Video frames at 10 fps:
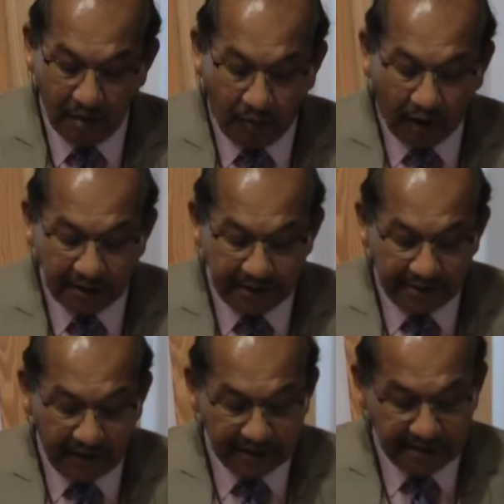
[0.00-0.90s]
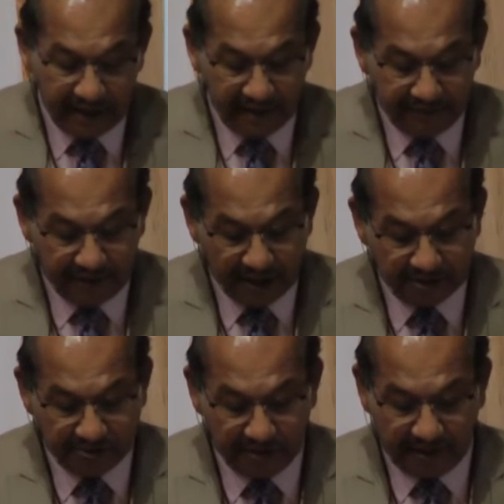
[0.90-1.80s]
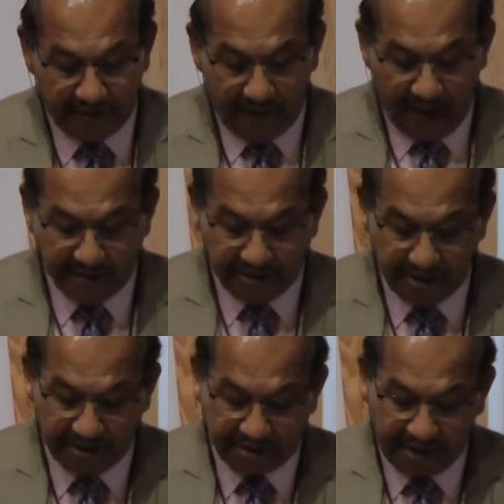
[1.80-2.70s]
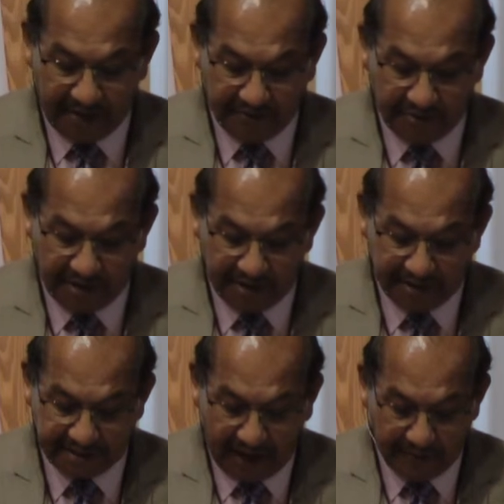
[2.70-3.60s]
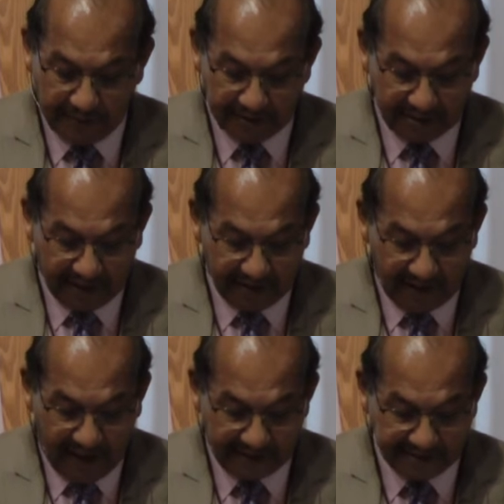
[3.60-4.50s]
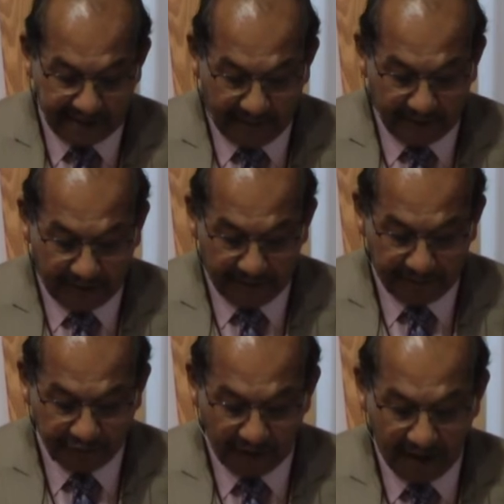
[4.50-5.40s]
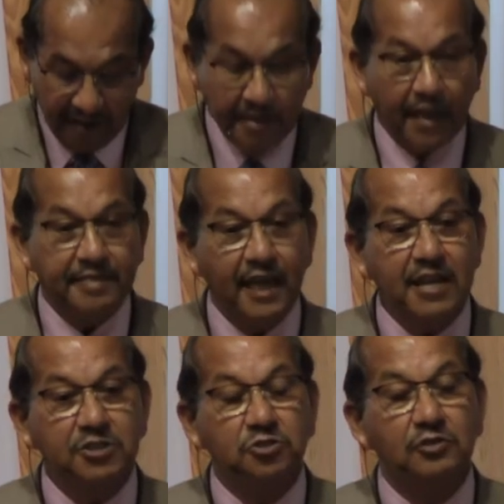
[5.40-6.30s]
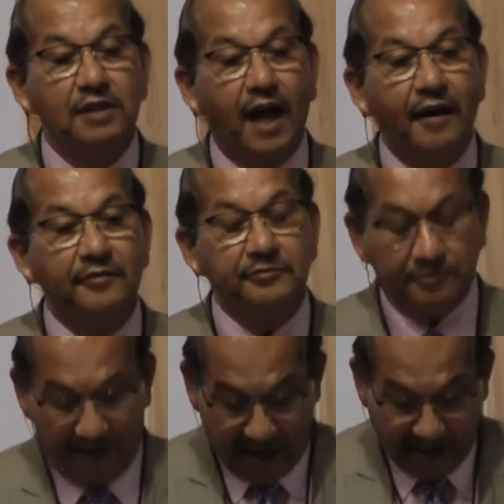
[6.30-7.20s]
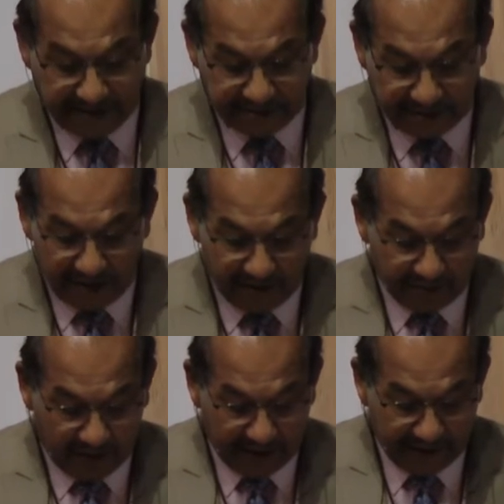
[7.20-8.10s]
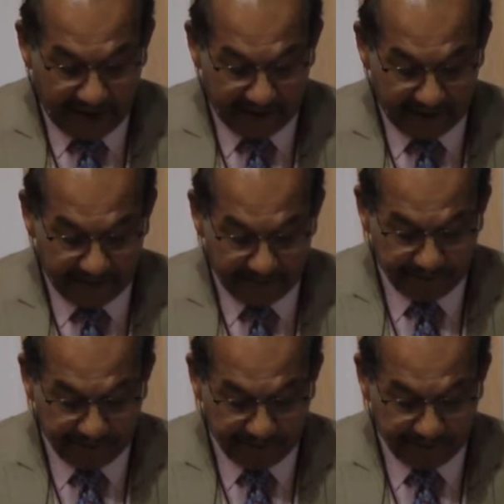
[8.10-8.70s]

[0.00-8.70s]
Maundy Thursday refers to the command Jesus gave to the disciples at the Last Supper, that they should love and serve one another.